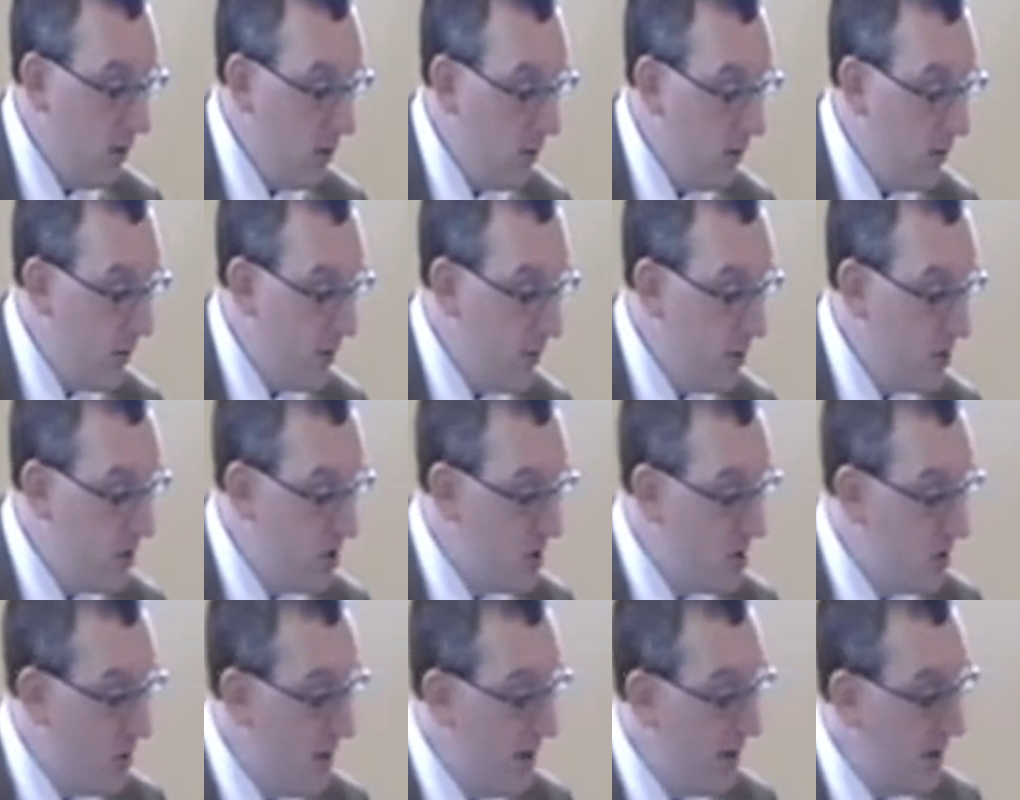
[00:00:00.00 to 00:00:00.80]
That
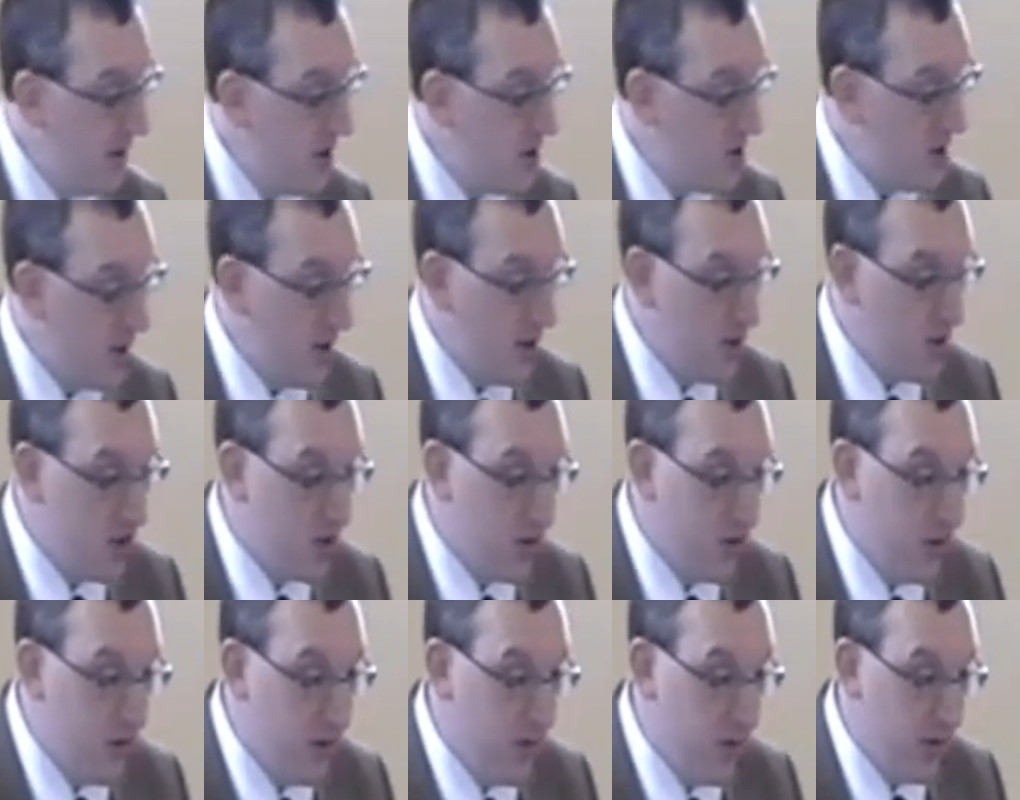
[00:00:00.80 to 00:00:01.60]
verses
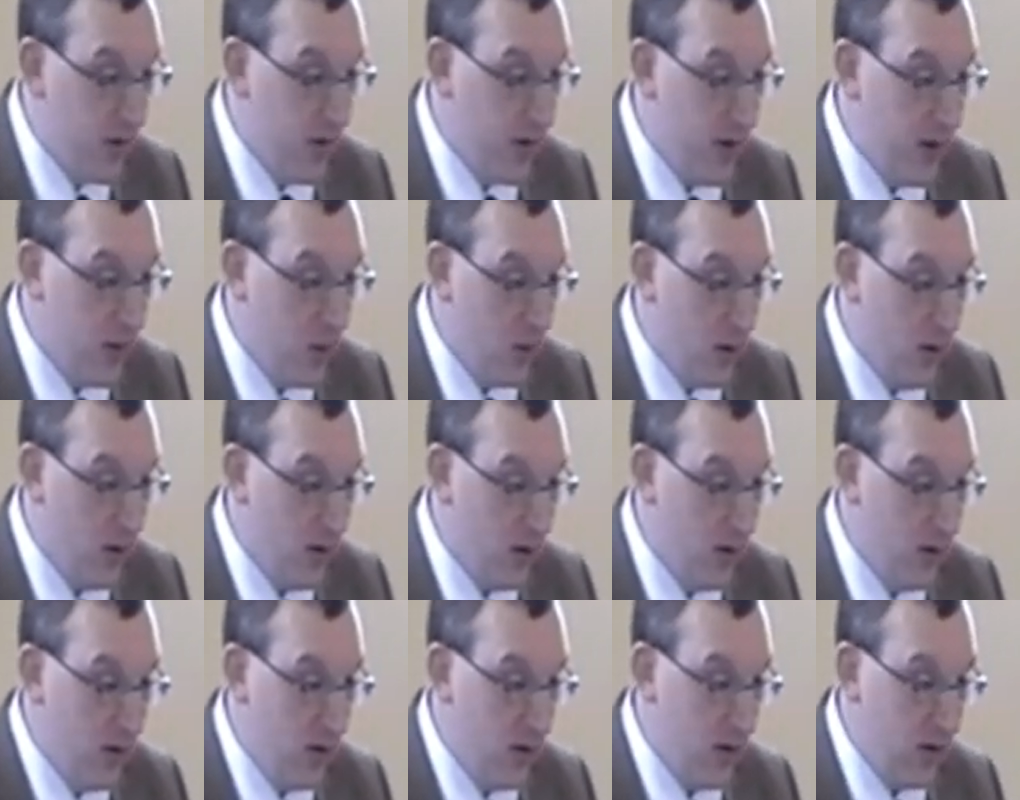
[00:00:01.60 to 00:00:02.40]
26 through
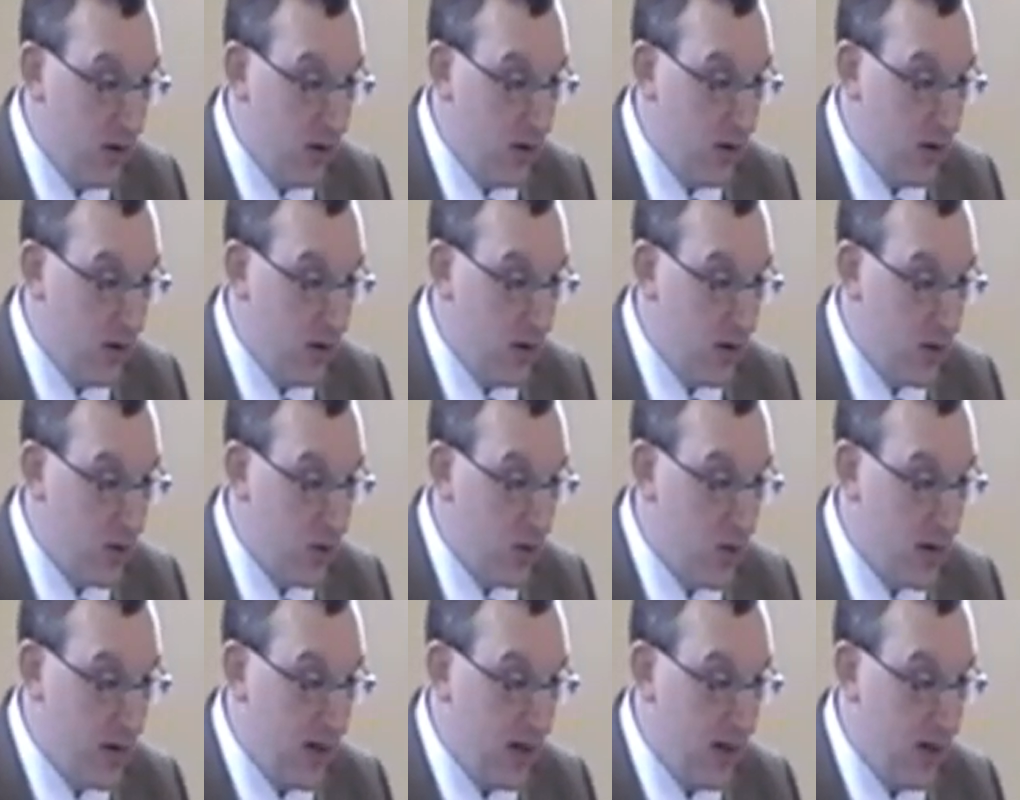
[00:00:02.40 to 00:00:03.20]
31
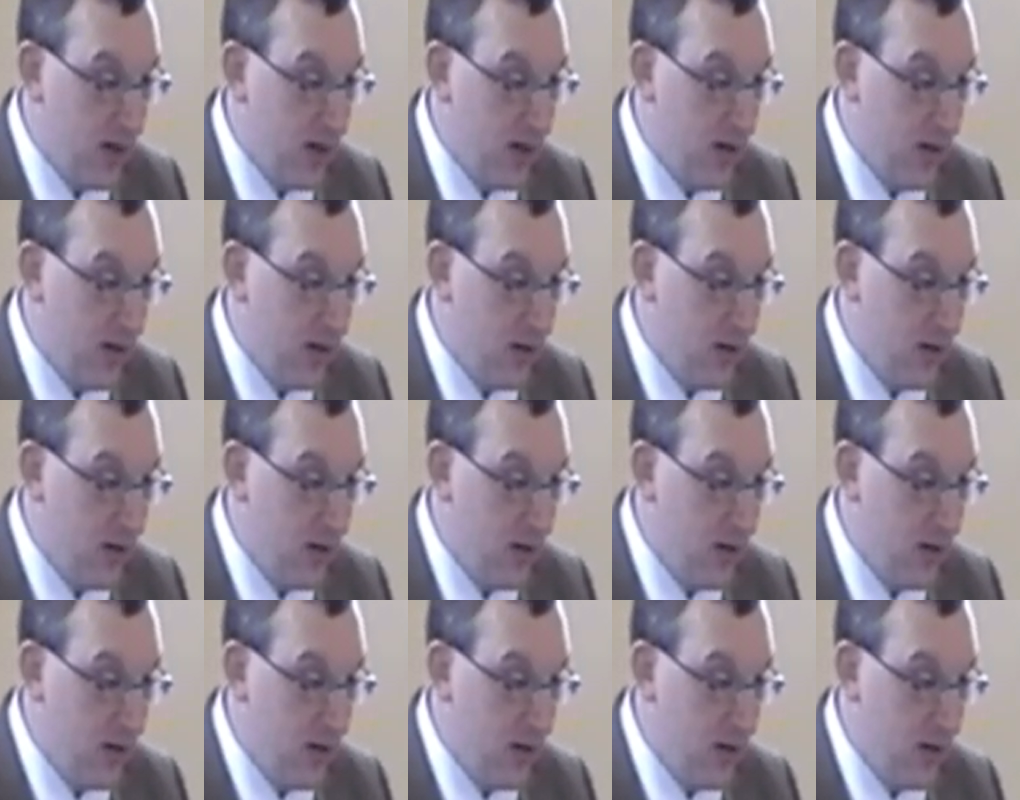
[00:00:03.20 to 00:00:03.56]
explain